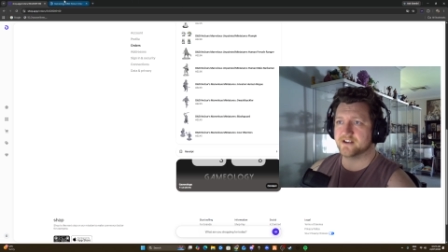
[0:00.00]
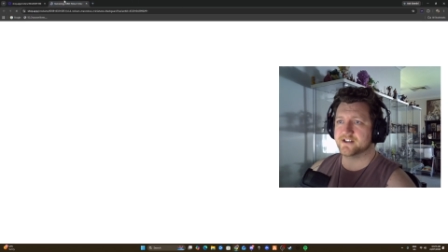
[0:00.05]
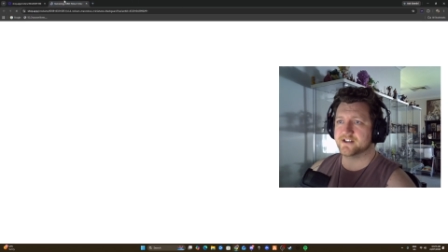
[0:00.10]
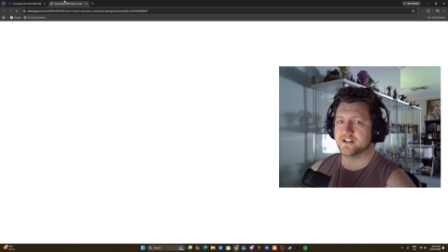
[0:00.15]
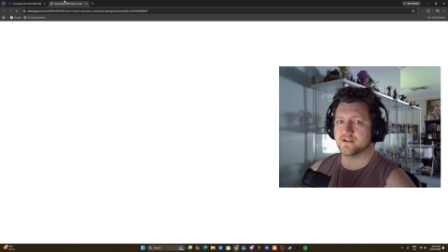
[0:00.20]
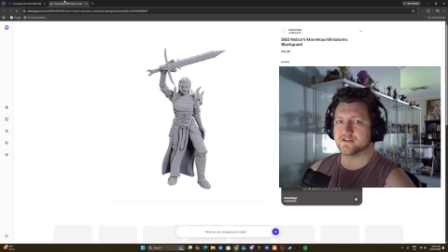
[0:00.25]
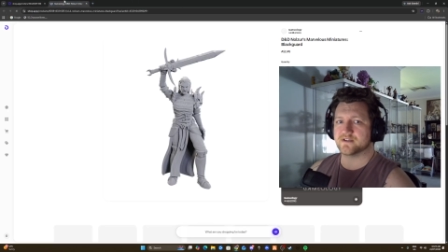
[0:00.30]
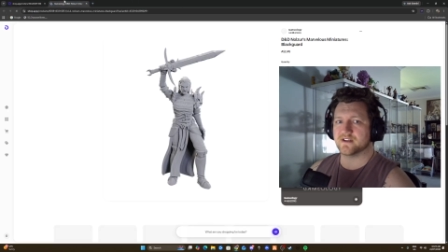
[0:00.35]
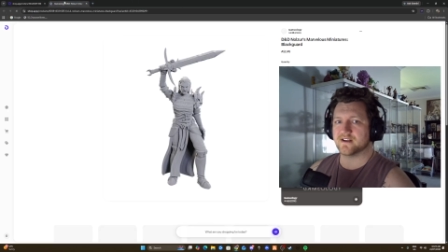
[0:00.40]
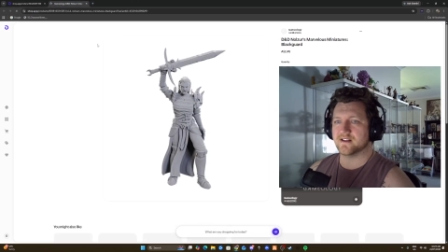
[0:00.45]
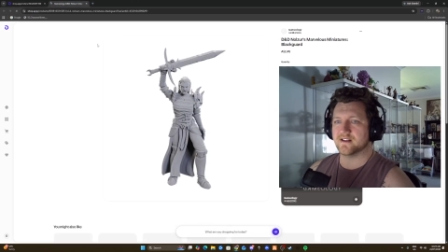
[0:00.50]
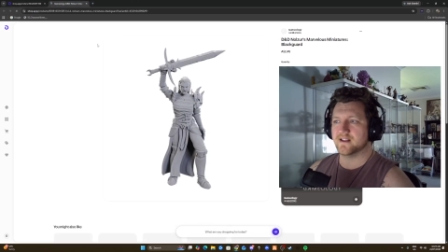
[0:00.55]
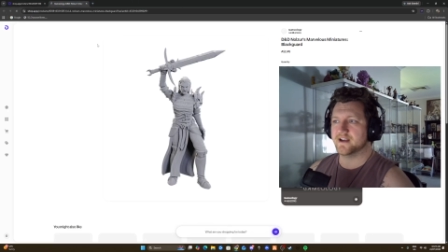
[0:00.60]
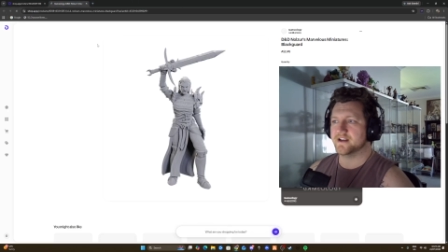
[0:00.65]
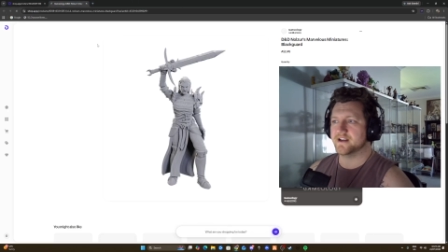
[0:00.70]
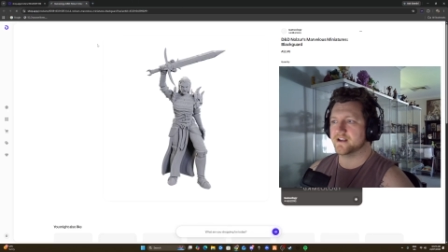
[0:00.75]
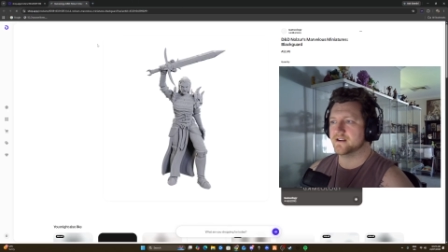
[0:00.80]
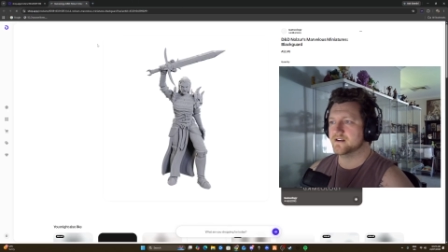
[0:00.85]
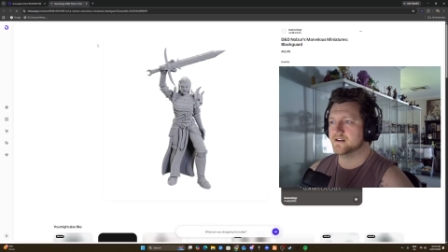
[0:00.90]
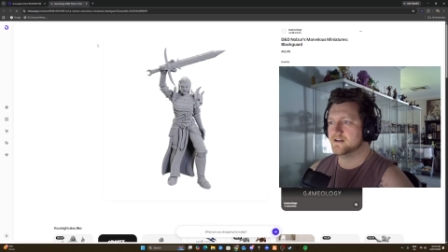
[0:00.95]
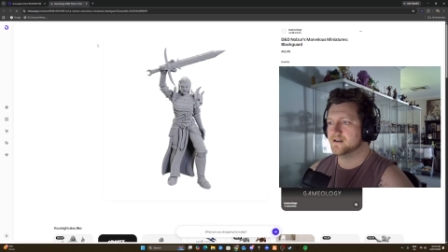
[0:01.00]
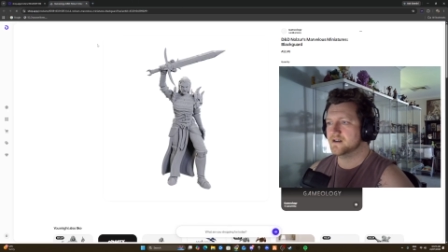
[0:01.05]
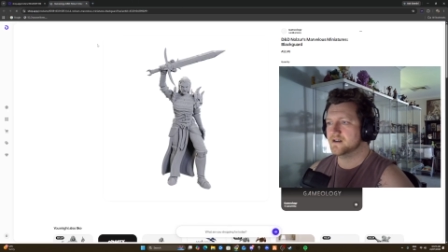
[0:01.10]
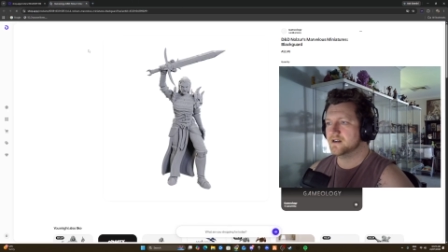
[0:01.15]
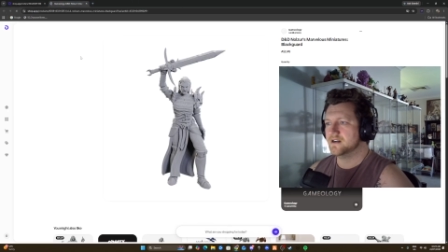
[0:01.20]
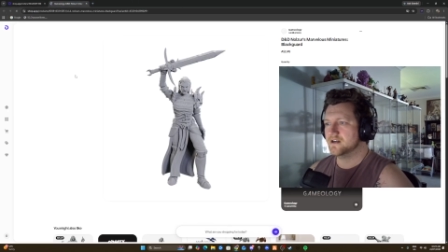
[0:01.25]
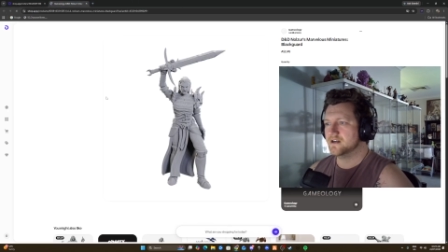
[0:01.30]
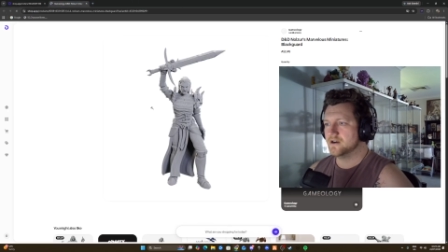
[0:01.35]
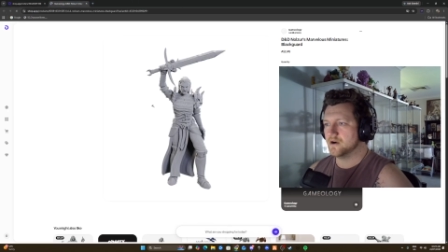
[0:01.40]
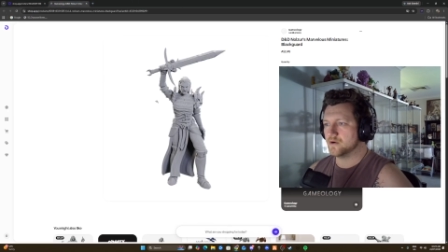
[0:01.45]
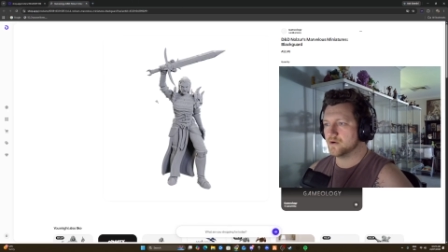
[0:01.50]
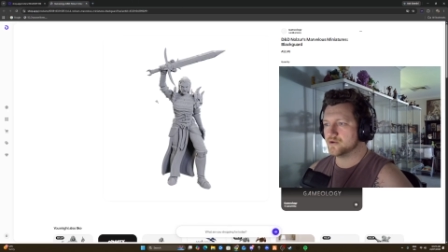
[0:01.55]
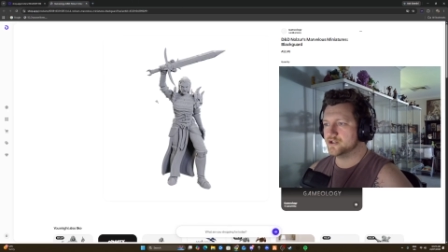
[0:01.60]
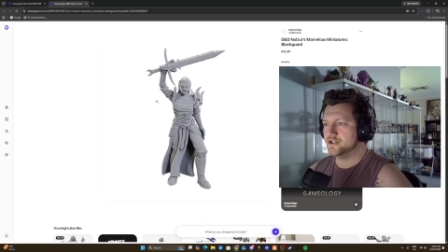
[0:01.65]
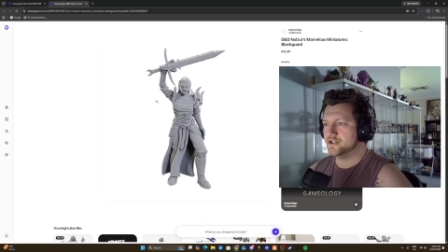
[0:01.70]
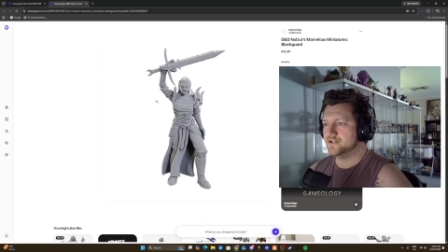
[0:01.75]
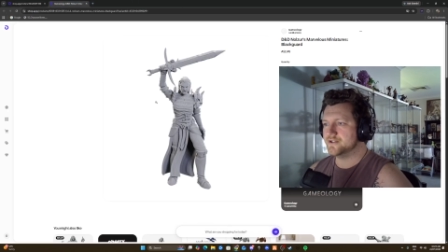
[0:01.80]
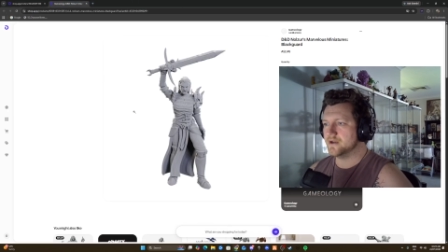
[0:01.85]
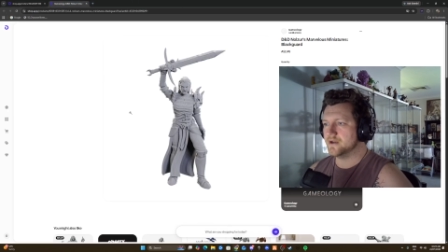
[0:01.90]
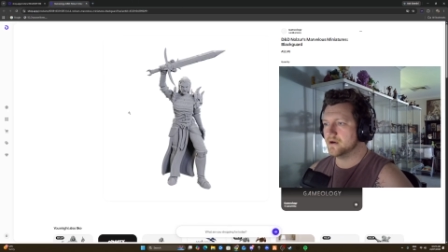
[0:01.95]
She looks like a lady. Oh,
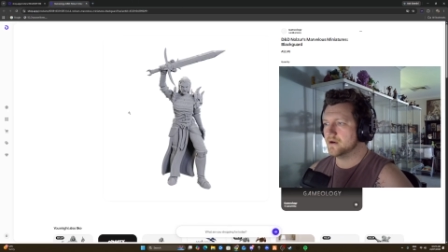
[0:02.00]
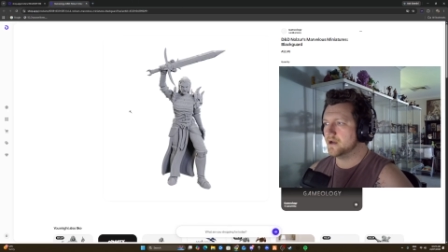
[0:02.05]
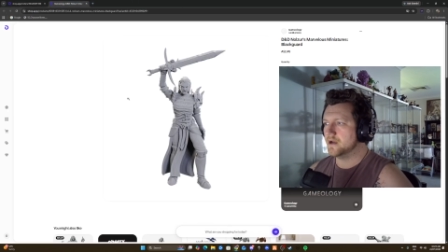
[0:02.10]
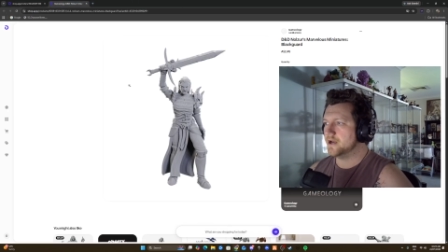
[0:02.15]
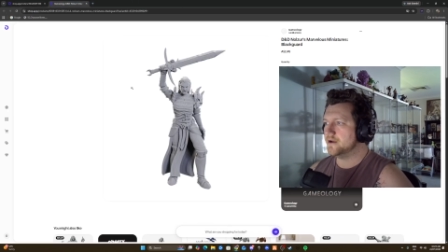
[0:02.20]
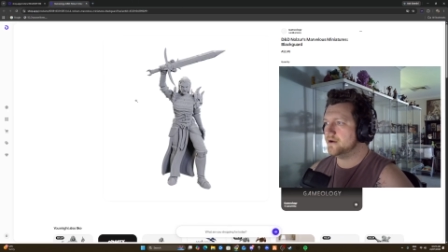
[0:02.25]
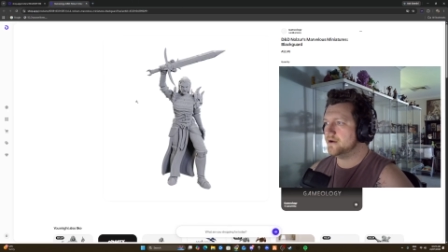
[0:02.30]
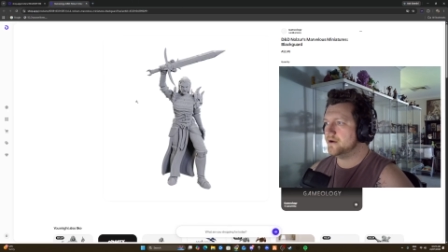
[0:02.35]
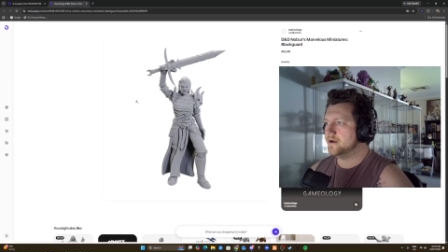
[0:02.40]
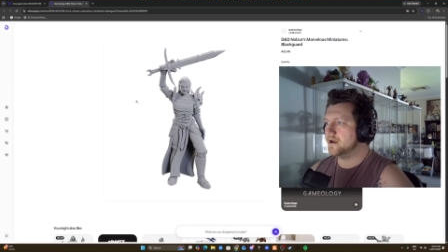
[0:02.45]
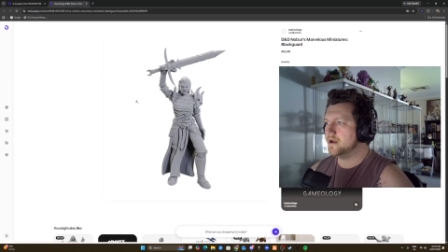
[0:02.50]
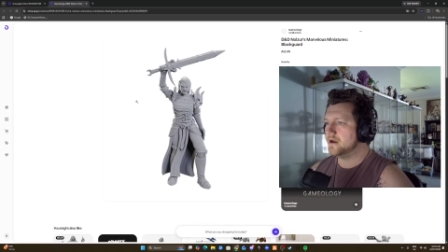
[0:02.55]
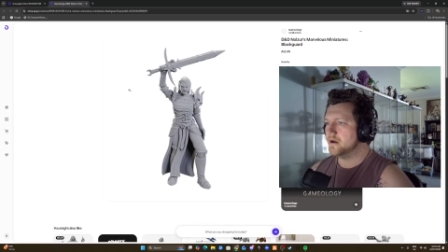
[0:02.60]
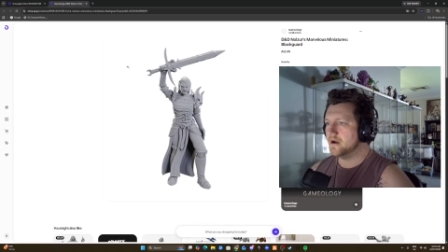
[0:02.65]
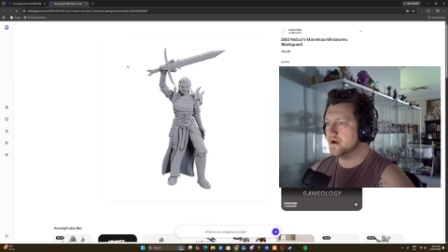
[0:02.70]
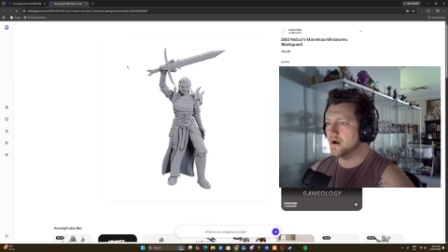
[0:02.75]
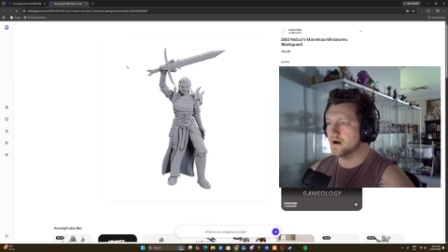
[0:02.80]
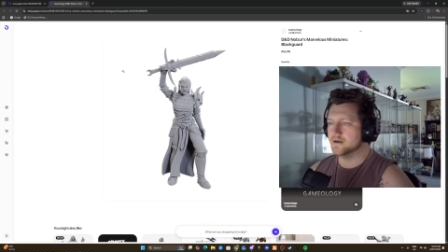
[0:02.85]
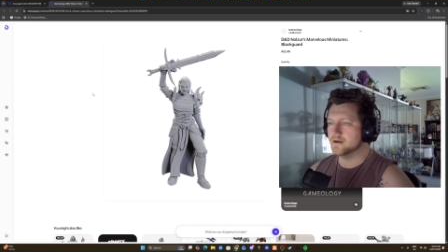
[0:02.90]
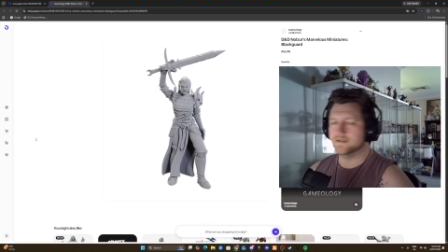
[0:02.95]
she's a lady.